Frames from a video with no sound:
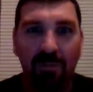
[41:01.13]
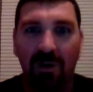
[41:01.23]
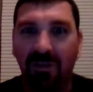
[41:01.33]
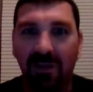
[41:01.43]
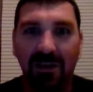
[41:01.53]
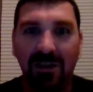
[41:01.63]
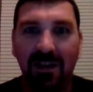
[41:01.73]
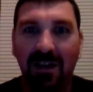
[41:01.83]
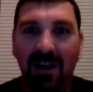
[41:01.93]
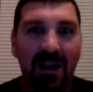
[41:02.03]
with it.
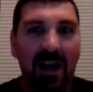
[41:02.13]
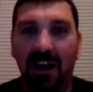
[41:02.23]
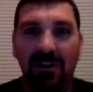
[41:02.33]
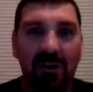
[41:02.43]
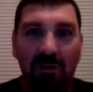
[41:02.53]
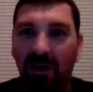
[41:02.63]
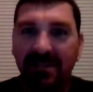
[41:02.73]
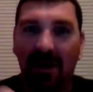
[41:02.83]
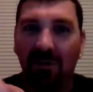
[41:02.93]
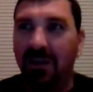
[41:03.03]
And,
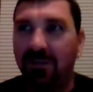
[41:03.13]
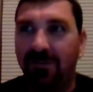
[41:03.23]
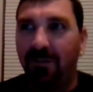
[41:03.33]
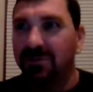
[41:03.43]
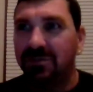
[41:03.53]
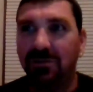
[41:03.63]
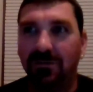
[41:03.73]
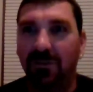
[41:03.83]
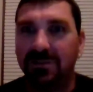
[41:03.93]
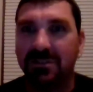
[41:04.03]
that's how like the first two
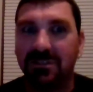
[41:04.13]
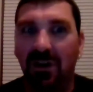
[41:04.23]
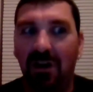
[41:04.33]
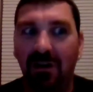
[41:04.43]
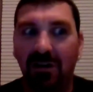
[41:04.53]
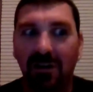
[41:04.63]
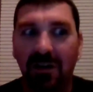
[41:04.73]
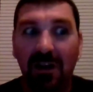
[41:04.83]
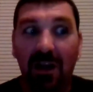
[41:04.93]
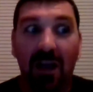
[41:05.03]
verses are.
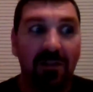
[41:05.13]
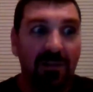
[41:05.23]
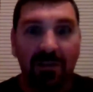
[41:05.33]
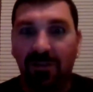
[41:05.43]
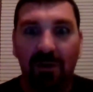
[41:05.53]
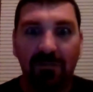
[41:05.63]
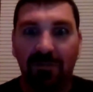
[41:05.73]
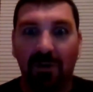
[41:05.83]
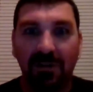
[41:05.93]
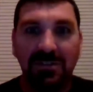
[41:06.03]
And then the third
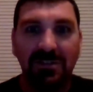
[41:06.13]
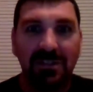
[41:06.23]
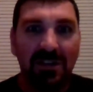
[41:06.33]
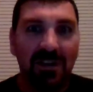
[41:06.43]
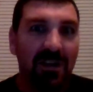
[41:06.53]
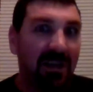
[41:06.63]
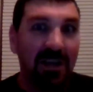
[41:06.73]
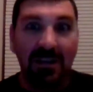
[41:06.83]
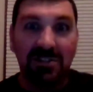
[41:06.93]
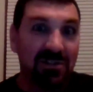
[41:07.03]
verse,
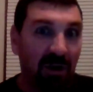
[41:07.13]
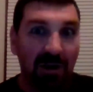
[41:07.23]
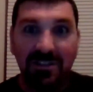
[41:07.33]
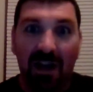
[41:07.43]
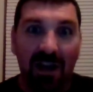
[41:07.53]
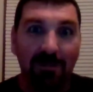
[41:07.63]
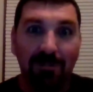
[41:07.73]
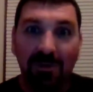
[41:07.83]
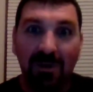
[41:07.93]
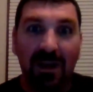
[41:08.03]
he starts
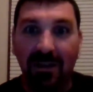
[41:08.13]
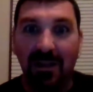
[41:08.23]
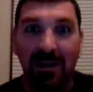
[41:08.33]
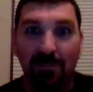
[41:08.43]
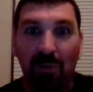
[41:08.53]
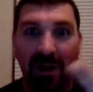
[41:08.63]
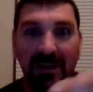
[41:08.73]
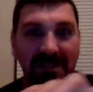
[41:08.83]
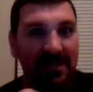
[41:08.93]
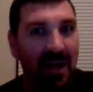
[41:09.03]
hype and then he
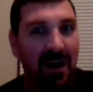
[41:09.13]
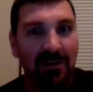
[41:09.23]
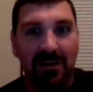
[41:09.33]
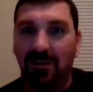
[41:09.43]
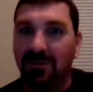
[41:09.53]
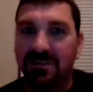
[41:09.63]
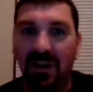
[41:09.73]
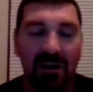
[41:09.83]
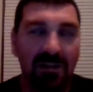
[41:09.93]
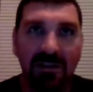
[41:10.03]
breaks it down and goes
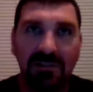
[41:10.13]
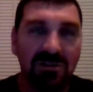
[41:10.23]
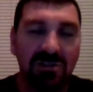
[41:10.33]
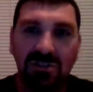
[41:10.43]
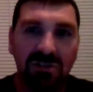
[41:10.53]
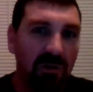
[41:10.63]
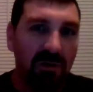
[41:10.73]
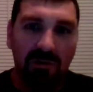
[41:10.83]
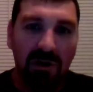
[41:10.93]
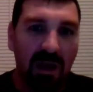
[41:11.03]
down. Like, just so
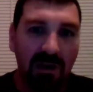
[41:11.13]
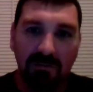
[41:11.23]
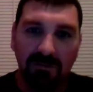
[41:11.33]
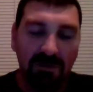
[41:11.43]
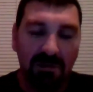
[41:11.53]
creative.